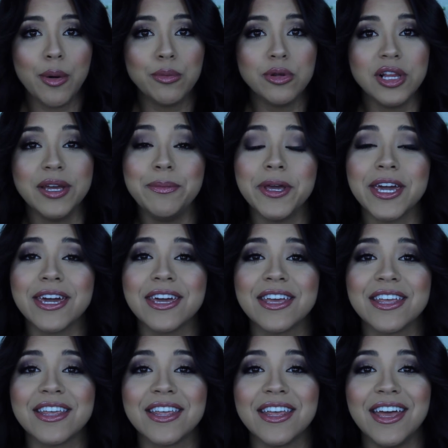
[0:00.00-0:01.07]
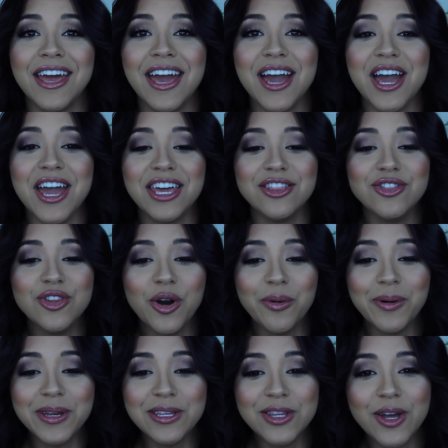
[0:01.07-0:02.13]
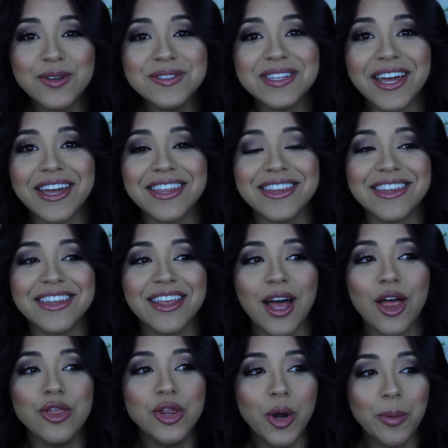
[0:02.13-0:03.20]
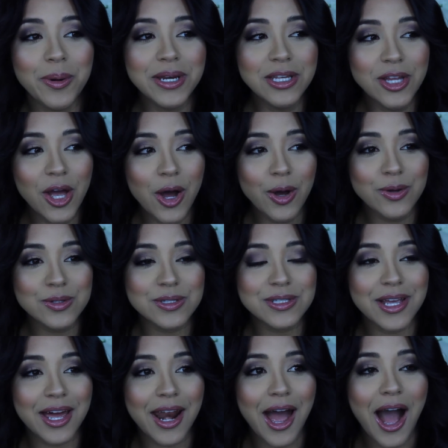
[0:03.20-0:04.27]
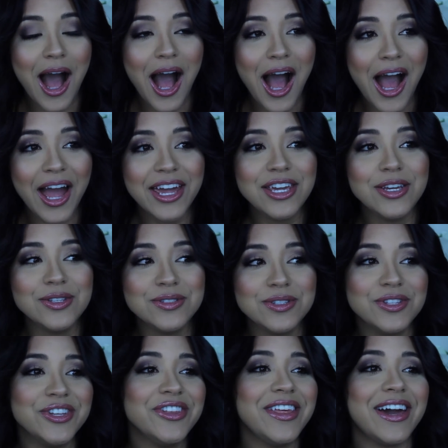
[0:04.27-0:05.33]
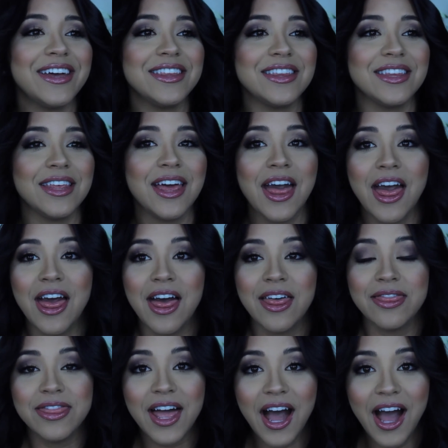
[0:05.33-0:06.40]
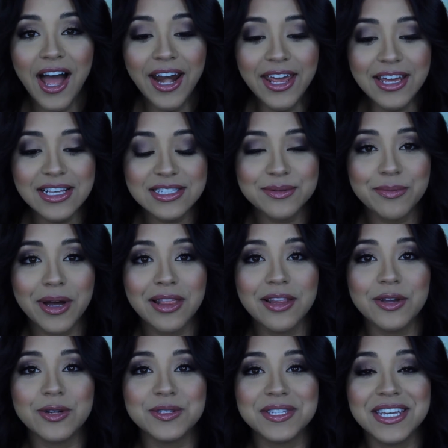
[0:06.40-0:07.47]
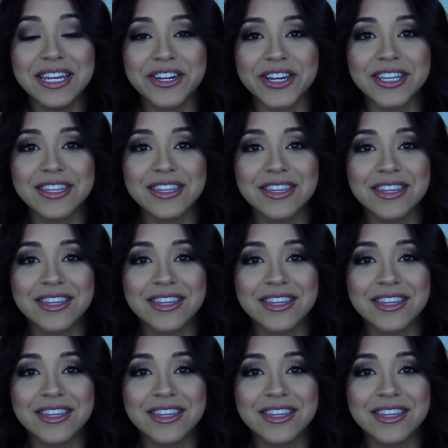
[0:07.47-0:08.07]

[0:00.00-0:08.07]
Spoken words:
bulimic, and nobody knows that. Nobody knows that I used to do that. That is my little secret.